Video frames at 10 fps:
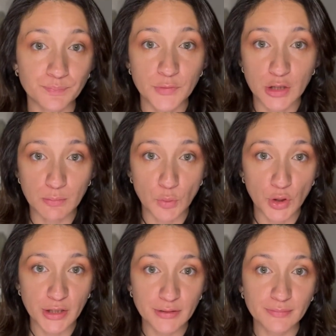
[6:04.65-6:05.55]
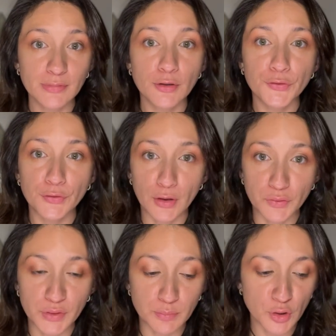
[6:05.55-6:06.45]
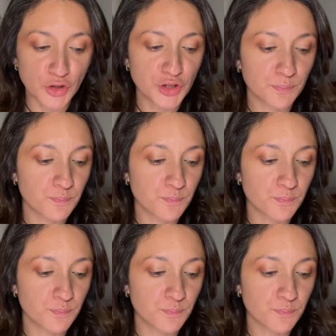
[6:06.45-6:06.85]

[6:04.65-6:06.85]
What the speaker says: smaller fluffy brush,